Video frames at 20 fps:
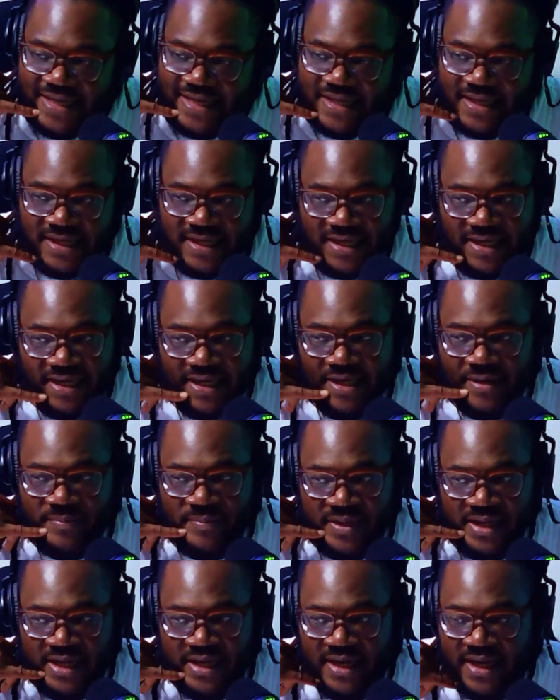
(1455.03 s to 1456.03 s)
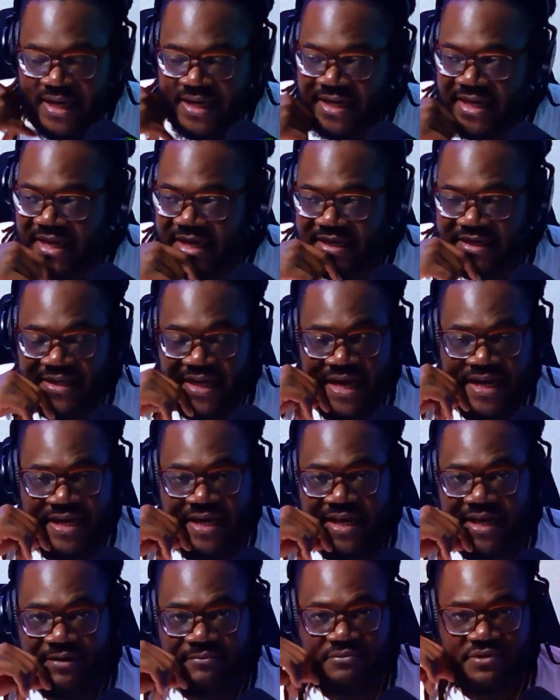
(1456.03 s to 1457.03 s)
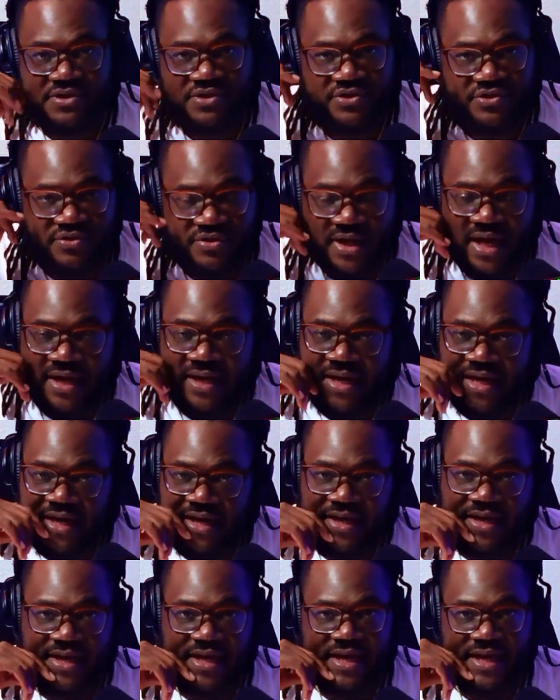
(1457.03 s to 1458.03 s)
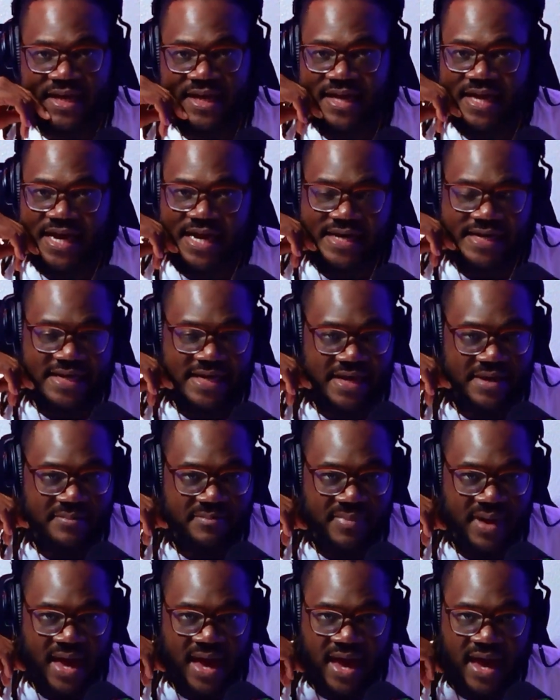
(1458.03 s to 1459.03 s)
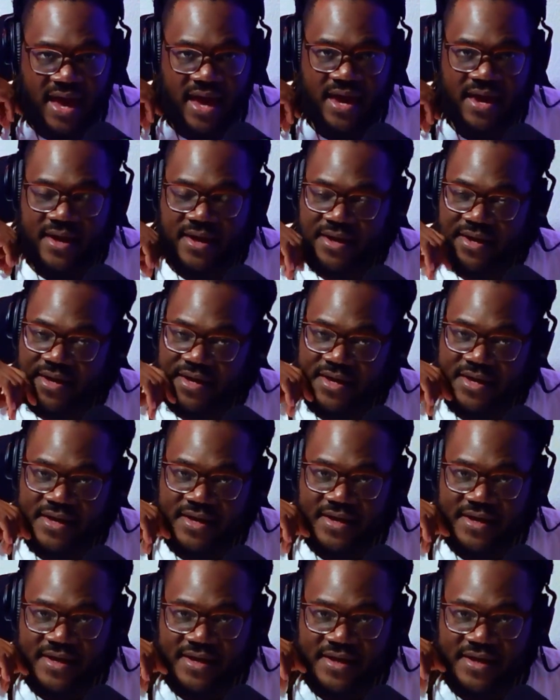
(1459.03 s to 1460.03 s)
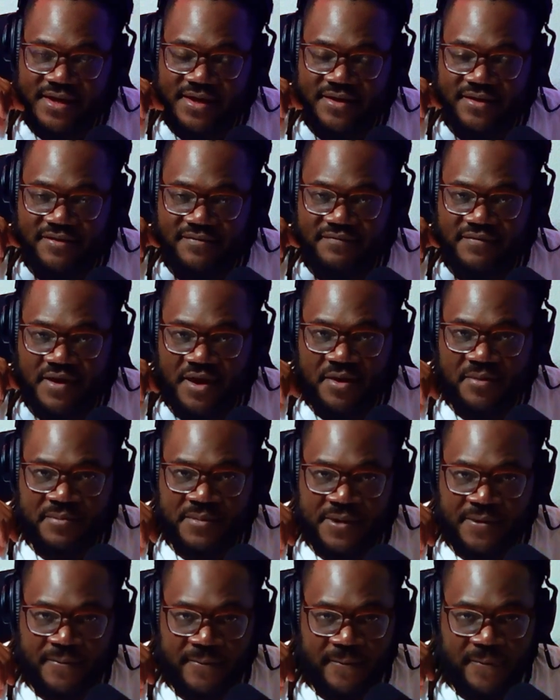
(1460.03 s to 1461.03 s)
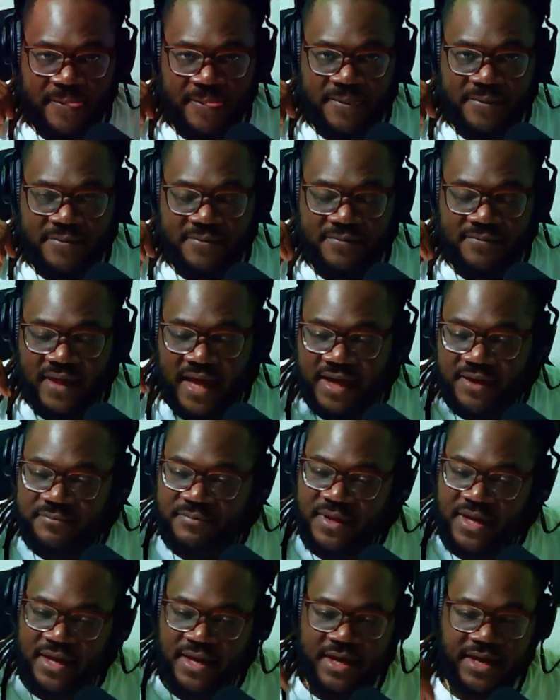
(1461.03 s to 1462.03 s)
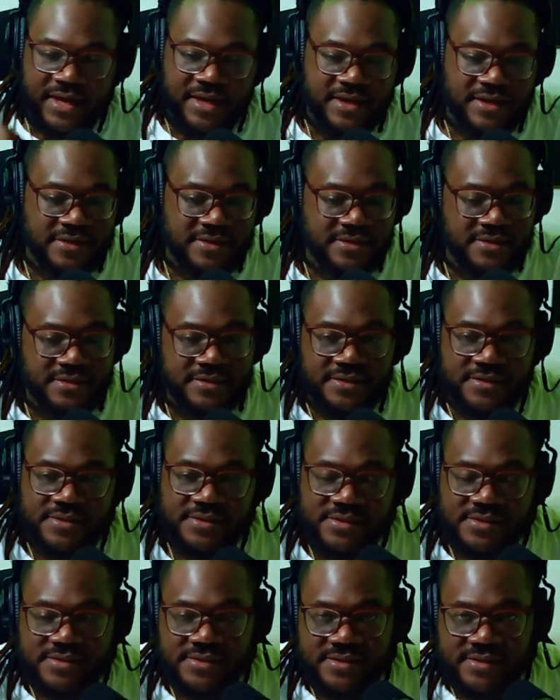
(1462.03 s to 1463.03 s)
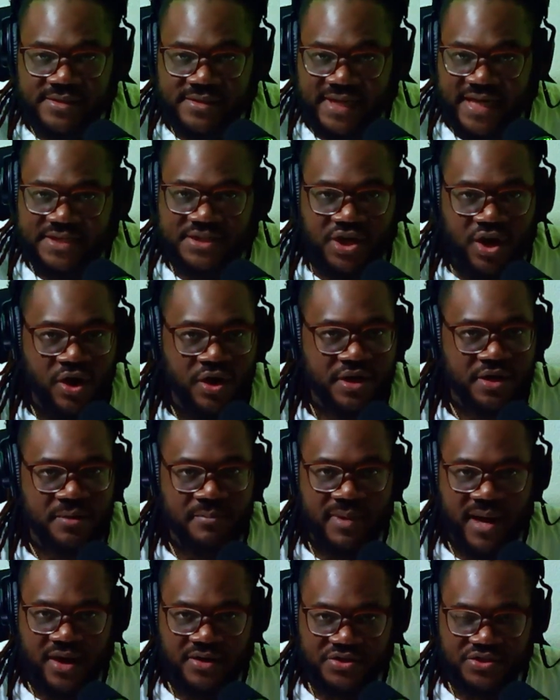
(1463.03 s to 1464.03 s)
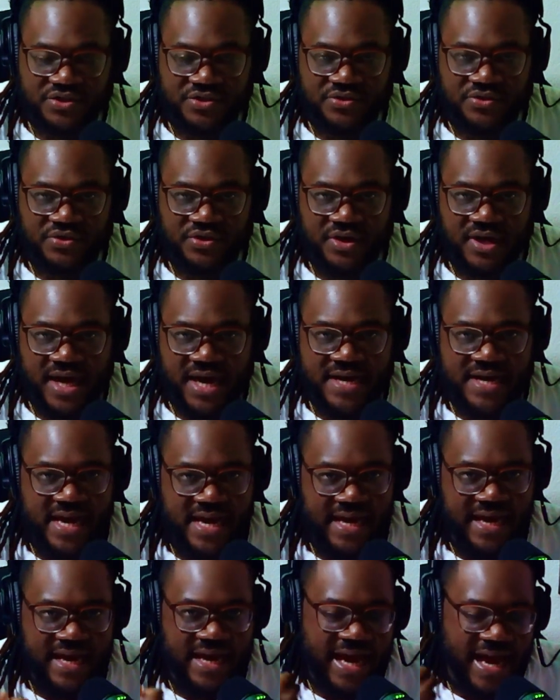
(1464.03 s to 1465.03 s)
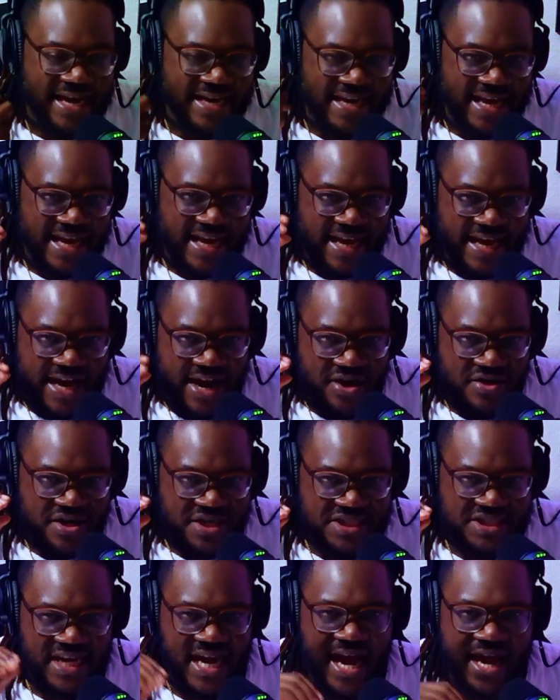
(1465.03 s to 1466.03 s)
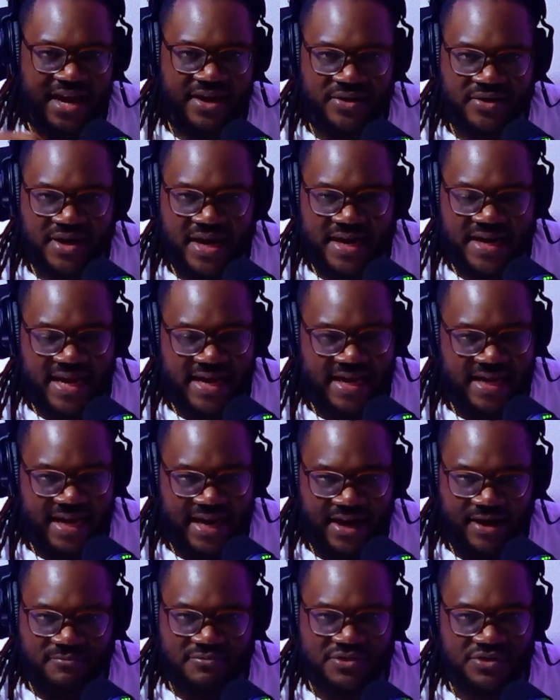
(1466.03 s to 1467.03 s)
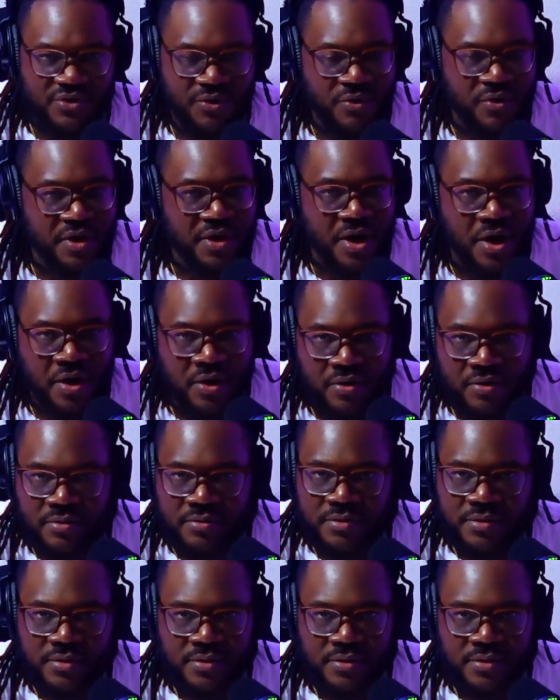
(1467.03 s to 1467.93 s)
Yeah, man, that nigga, yeah, he got dead bad. You feel me? Like, man, they talking about you. A nigga hear the chatter. A nigga hear what's going on.